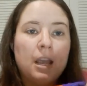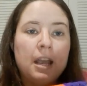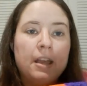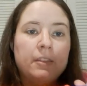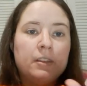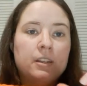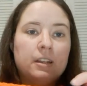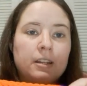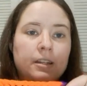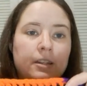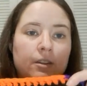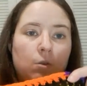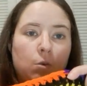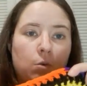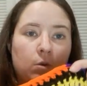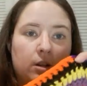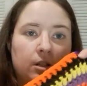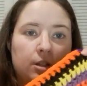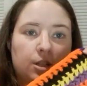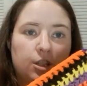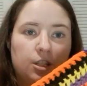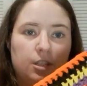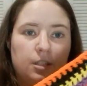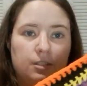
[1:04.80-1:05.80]
and then I did
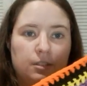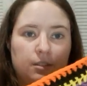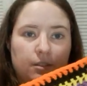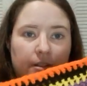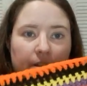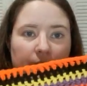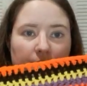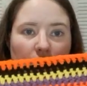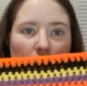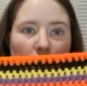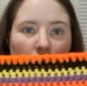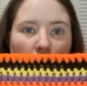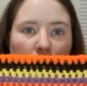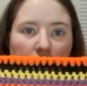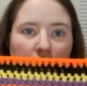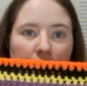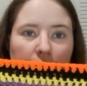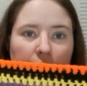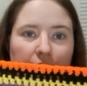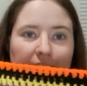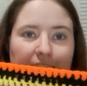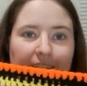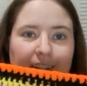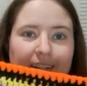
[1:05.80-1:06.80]
orange. So there's
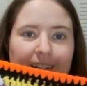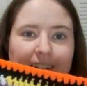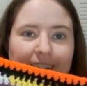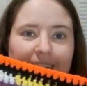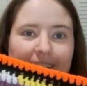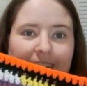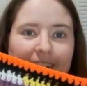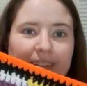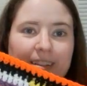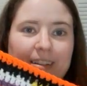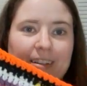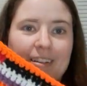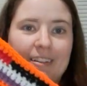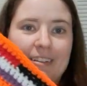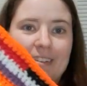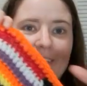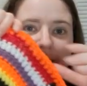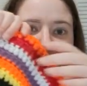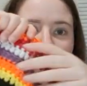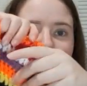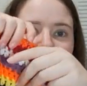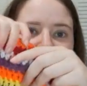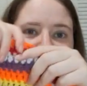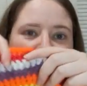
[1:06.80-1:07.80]
orange, adding it in there.
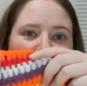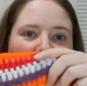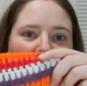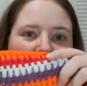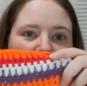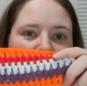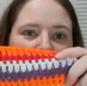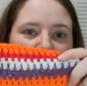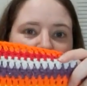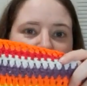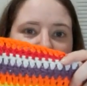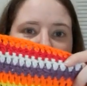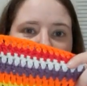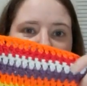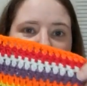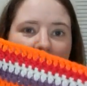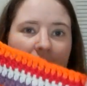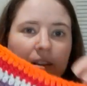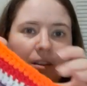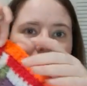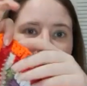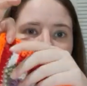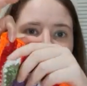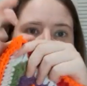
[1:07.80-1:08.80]
I
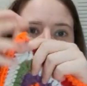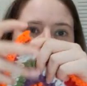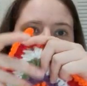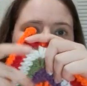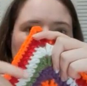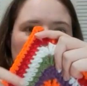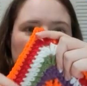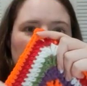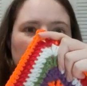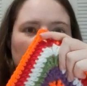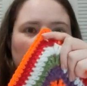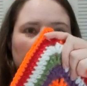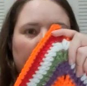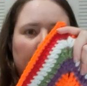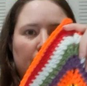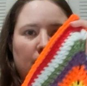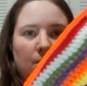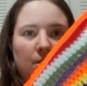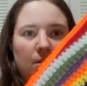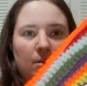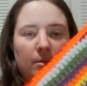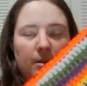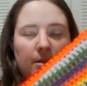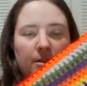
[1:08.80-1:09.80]
added a lot of orange. It went
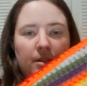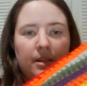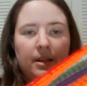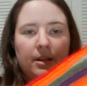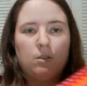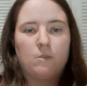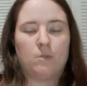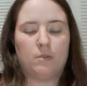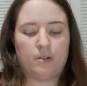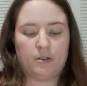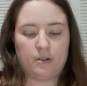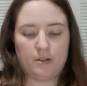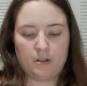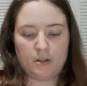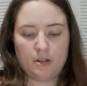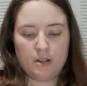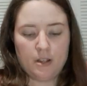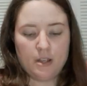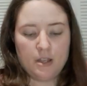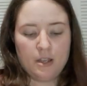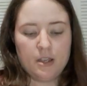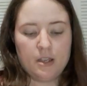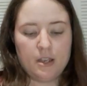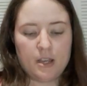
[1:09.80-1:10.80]
all the way to that corner
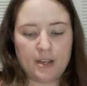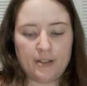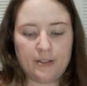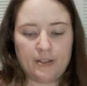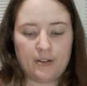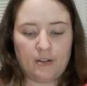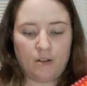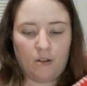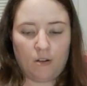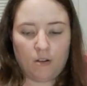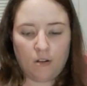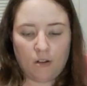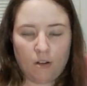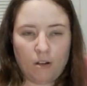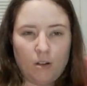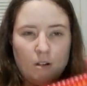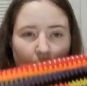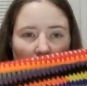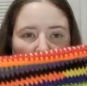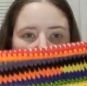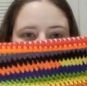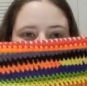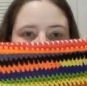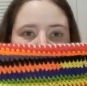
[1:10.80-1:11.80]
and then
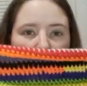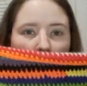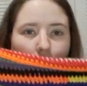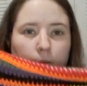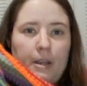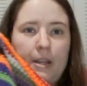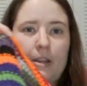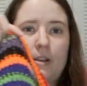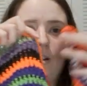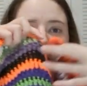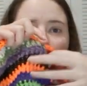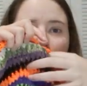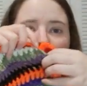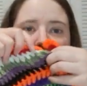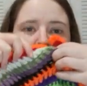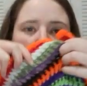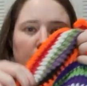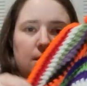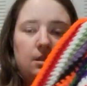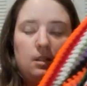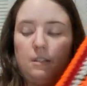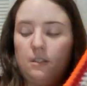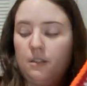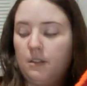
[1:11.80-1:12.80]
all the way
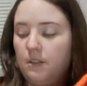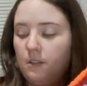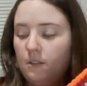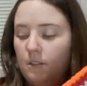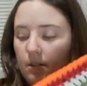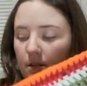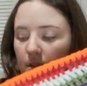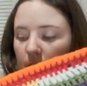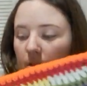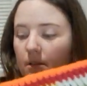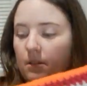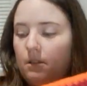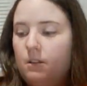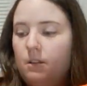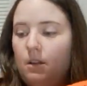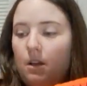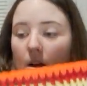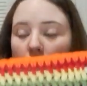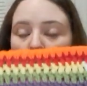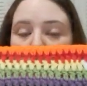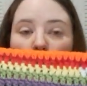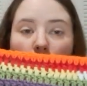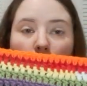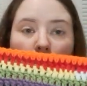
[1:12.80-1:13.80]
across
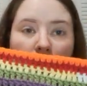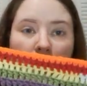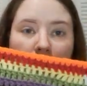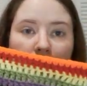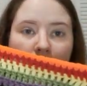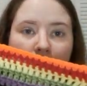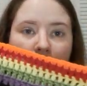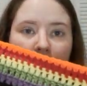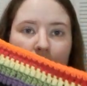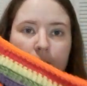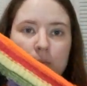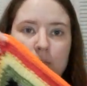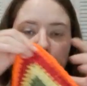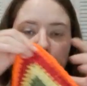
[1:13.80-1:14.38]
the whole end.